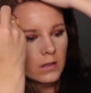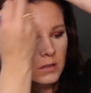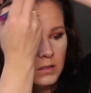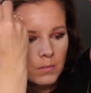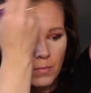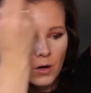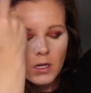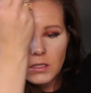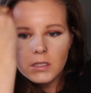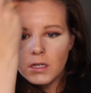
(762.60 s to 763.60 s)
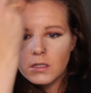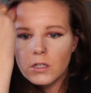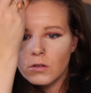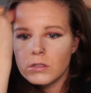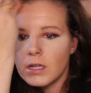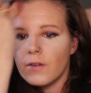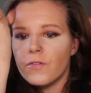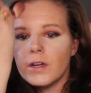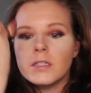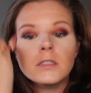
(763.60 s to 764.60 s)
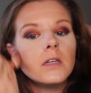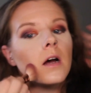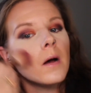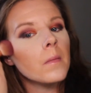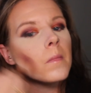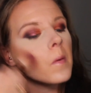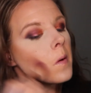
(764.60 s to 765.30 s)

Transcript: some bronzing, toast that face up.